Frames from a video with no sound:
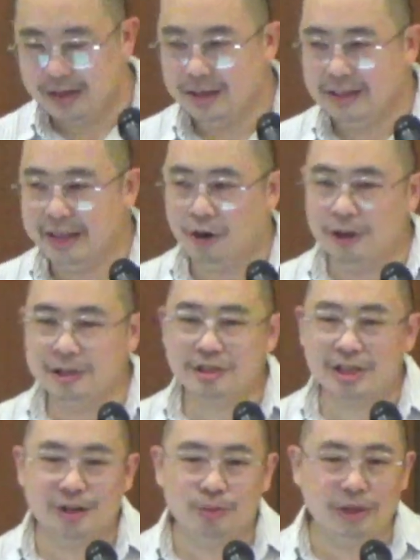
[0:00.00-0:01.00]
They all
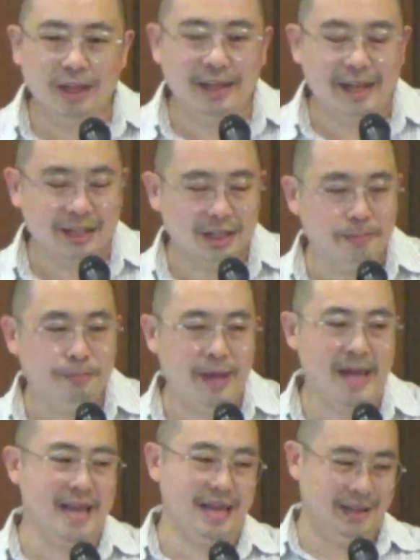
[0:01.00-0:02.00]
start with the letter
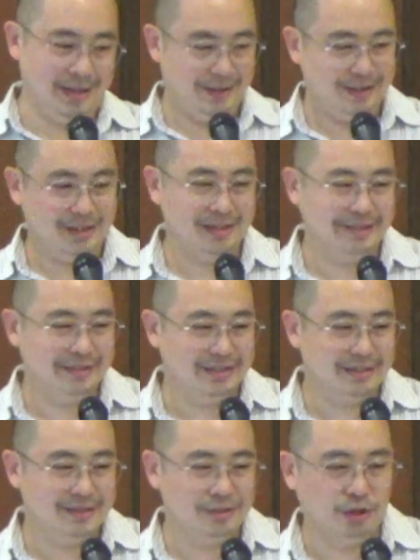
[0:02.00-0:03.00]
P.
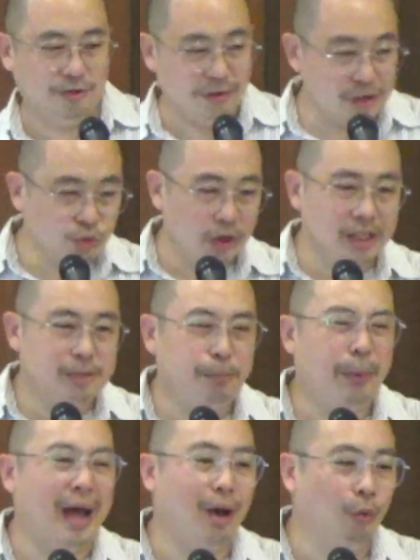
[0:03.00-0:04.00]
So the first one is
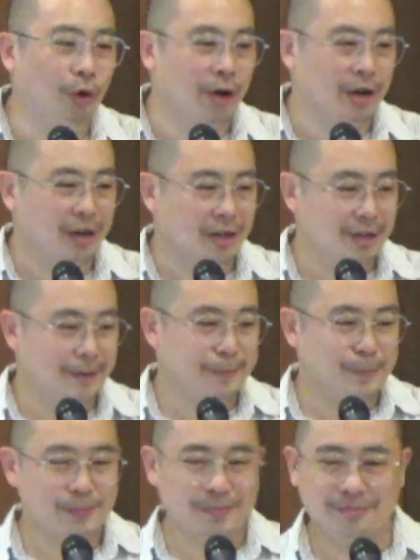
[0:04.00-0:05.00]
power.
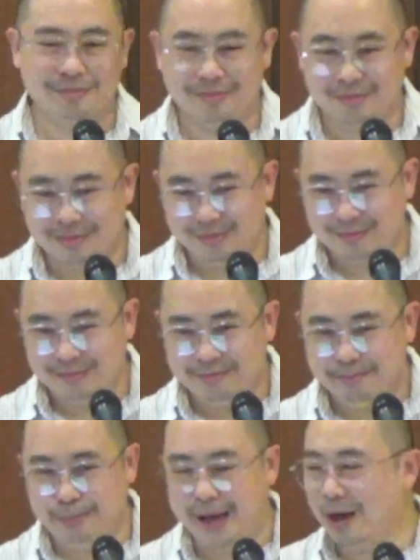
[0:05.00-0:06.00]

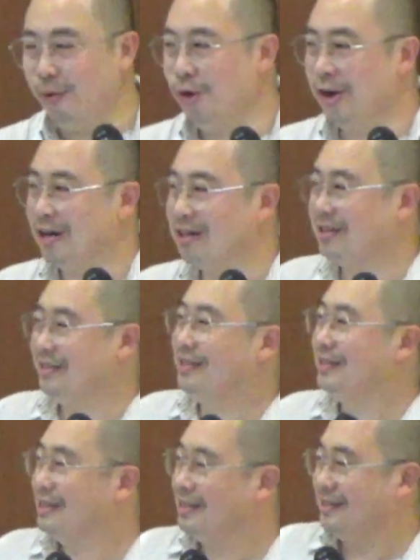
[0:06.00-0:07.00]
Power.
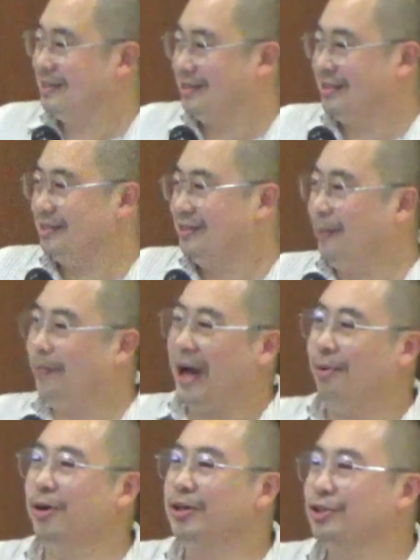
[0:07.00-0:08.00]
The
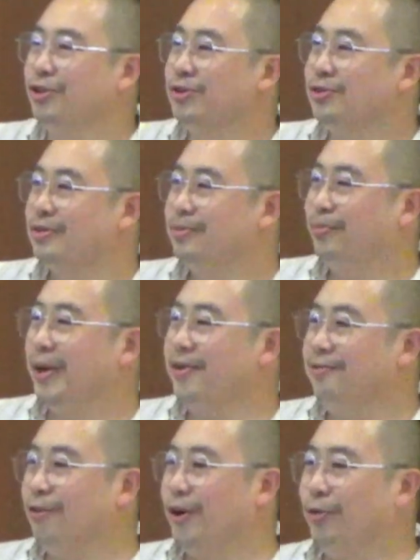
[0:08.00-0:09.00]
power to bring
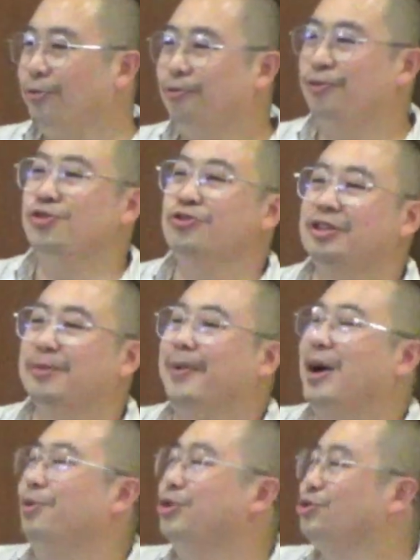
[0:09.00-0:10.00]
forth fruit, the
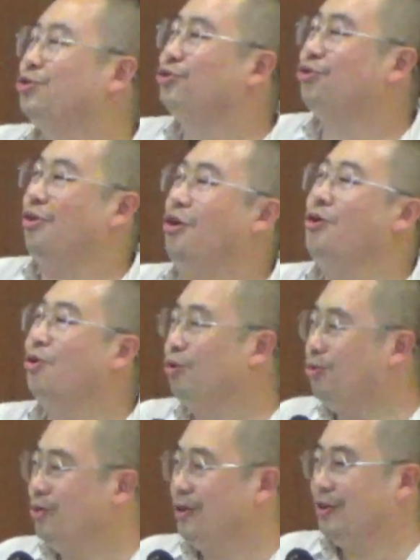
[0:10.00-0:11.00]
power to
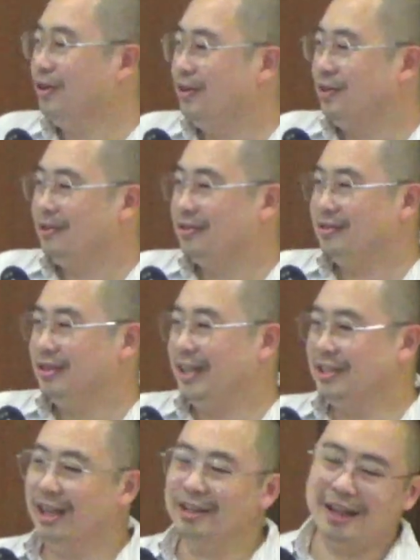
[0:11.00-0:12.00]
grow is
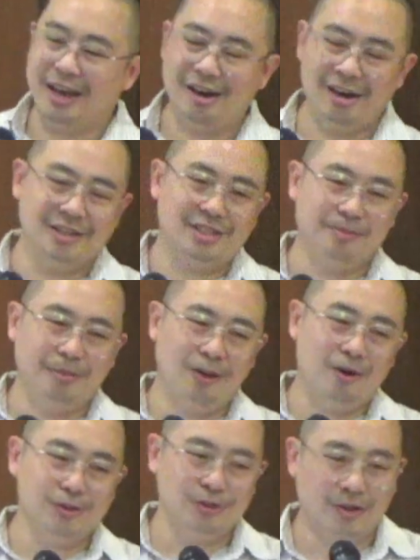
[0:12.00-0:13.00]
not ours. It
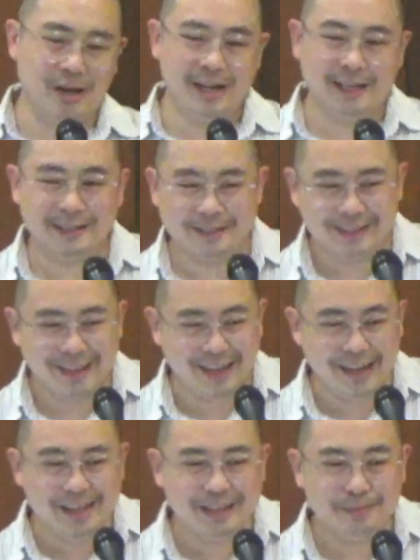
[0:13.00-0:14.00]
belongs to God.
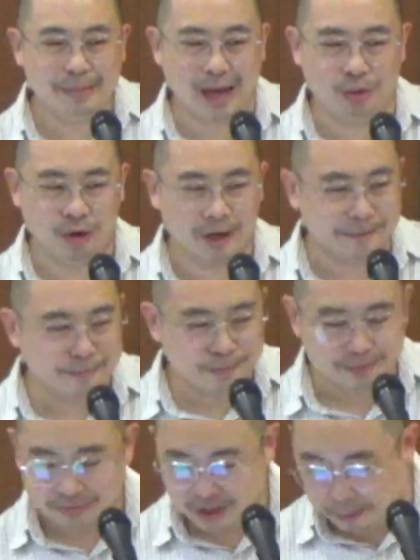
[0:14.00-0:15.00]
Okay? Power.
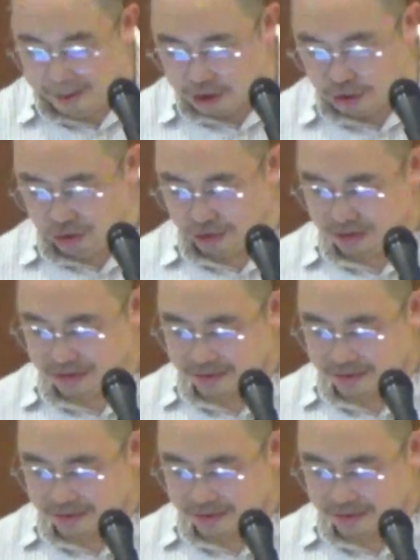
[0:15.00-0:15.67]
Number two,